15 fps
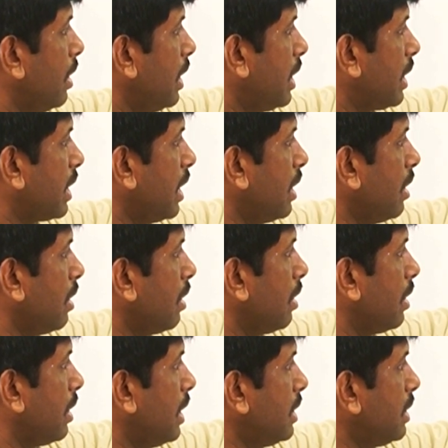It can
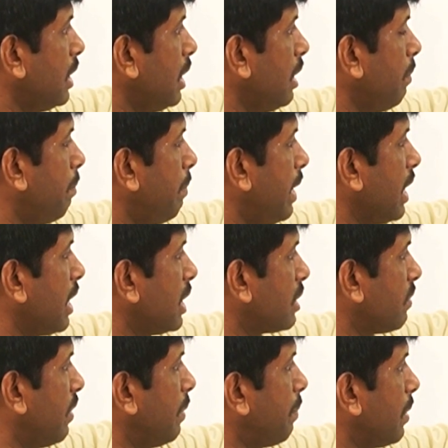easily make
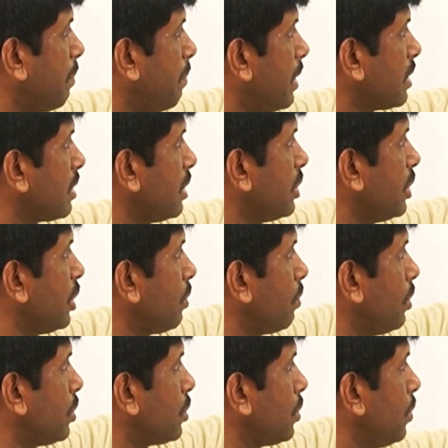its vapor pressure is
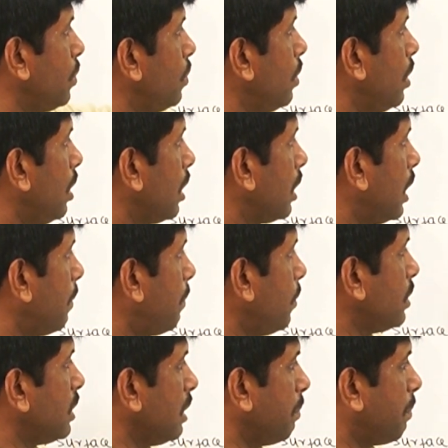equals to the
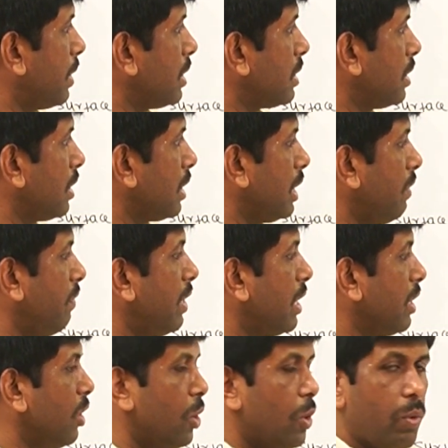opposing pressure even
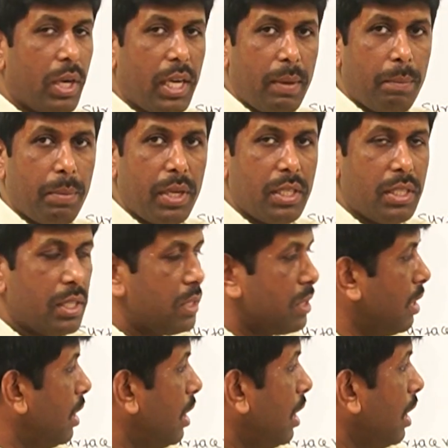at the lower temperatures.